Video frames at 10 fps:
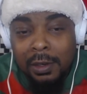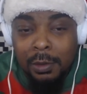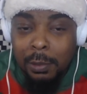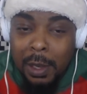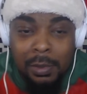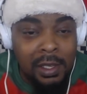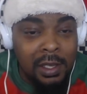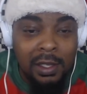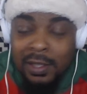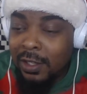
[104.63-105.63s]
Maybe he
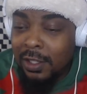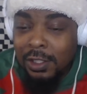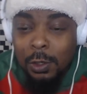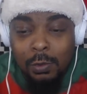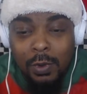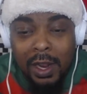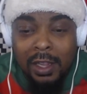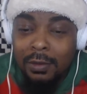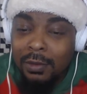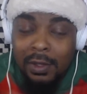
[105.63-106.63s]
can take the joke right.
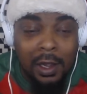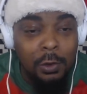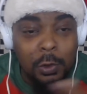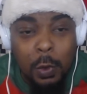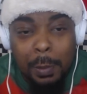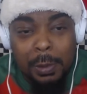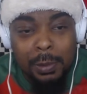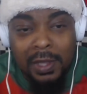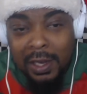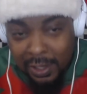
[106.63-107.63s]
I don't know why people
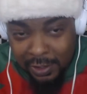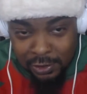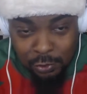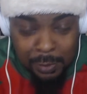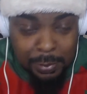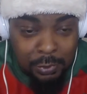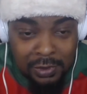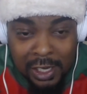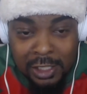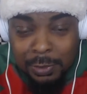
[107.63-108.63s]
think they can just run up on
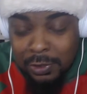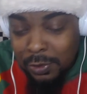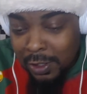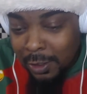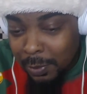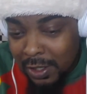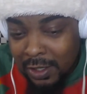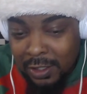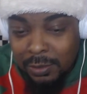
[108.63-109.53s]
stage and mess with these comedians,